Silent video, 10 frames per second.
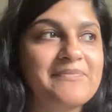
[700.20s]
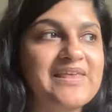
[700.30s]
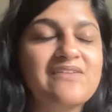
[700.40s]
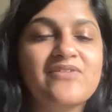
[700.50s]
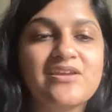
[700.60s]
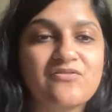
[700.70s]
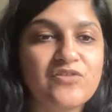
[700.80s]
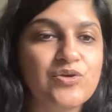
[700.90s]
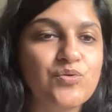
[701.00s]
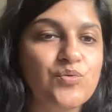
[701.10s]
even if
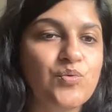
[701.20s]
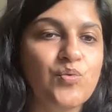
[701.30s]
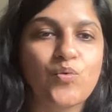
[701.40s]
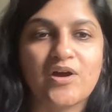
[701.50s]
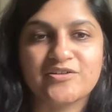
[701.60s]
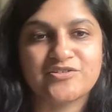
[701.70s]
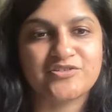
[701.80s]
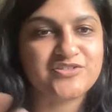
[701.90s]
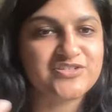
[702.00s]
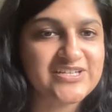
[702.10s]
you wash your
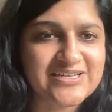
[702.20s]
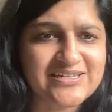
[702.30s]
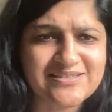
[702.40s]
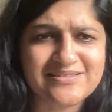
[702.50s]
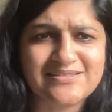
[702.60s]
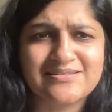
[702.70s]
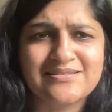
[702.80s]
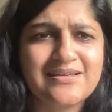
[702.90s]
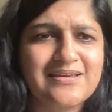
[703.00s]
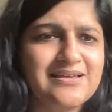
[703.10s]
sheets,
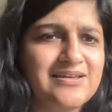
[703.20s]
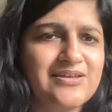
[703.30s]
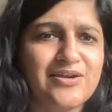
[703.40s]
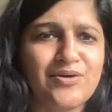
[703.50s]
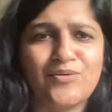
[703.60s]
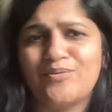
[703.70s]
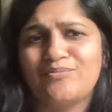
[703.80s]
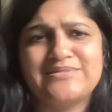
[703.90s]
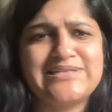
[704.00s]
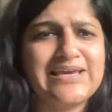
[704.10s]
you know,
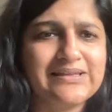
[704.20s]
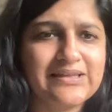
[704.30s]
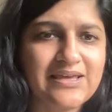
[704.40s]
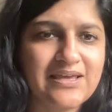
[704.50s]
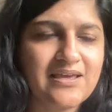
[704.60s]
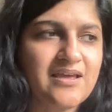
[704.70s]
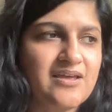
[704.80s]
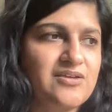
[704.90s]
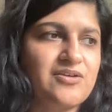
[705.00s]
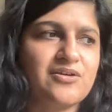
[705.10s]
daily,
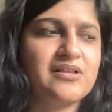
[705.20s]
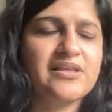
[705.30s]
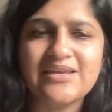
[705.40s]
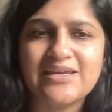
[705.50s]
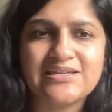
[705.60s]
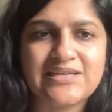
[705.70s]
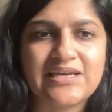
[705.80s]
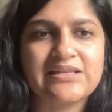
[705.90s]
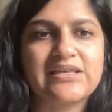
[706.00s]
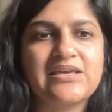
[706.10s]
you're cleaning
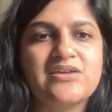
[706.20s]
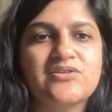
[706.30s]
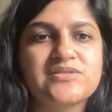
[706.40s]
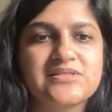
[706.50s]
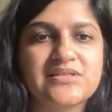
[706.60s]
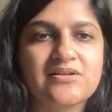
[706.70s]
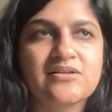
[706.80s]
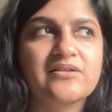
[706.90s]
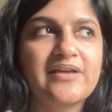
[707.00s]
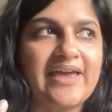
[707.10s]
daily, you
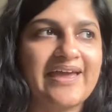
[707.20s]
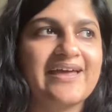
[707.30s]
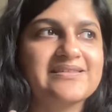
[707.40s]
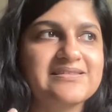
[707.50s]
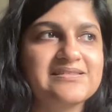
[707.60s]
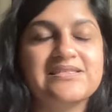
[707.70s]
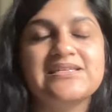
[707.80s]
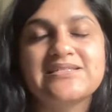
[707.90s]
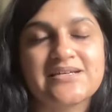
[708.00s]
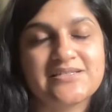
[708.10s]
still can't
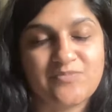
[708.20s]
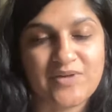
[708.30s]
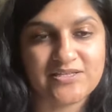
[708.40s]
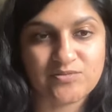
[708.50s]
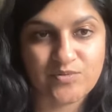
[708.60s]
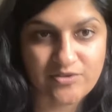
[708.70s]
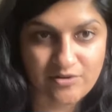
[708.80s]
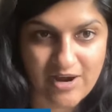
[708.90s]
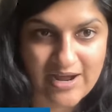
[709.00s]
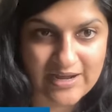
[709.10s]
see dust mites with
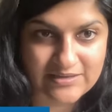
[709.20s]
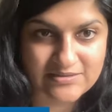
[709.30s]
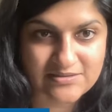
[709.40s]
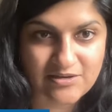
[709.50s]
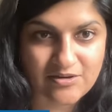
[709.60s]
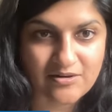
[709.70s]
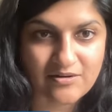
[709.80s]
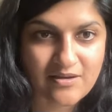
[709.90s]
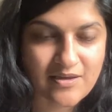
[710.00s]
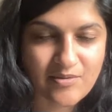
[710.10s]
your eyes. They're
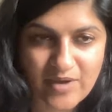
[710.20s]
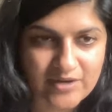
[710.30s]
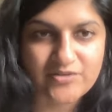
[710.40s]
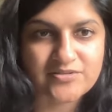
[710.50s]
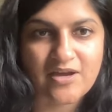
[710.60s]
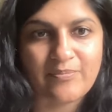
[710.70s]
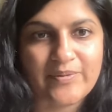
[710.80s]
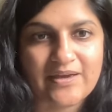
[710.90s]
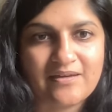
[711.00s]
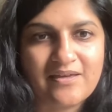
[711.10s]
microscopic.